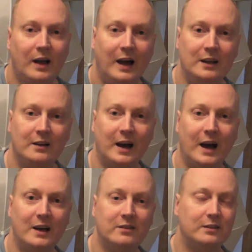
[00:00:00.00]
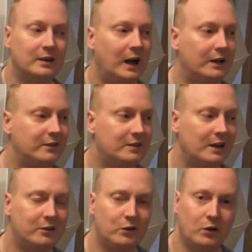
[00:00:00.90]
Hello guys, I
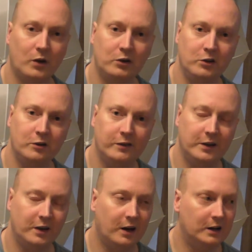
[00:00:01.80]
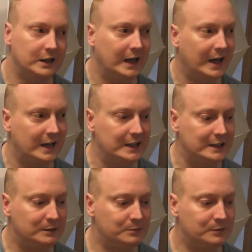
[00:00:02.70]
decided to do a new video.
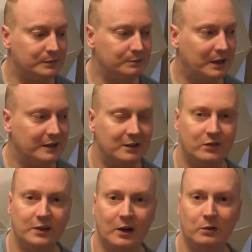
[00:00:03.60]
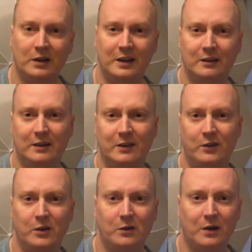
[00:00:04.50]
In this video I want to give
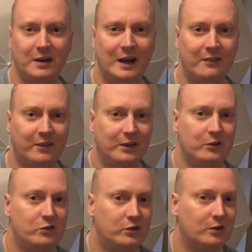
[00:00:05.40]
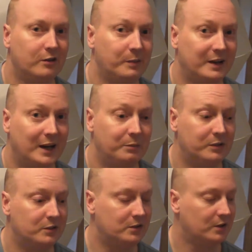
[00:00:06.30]
you an evolution of my
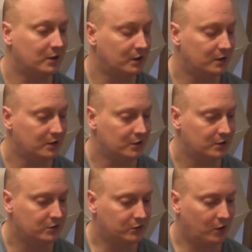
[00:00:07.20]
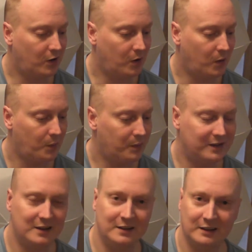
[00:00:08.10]
cameras. So
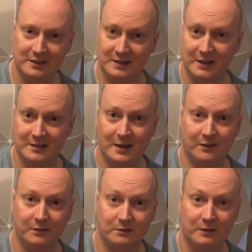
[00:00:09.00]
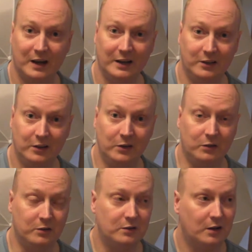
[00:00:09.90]
back in 1997 I
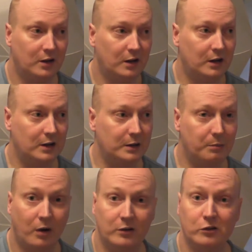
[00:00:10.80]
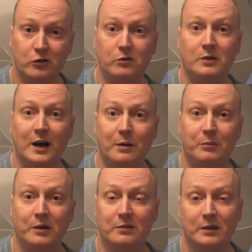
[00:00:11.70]
used a point and shoot
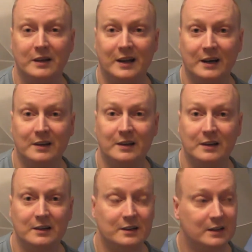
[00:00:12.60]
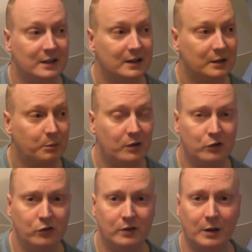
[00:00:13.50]
camera, a Canon point and
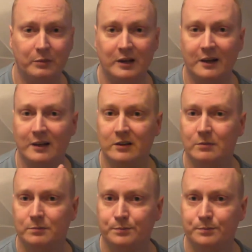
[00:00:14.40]
shoot camera like this.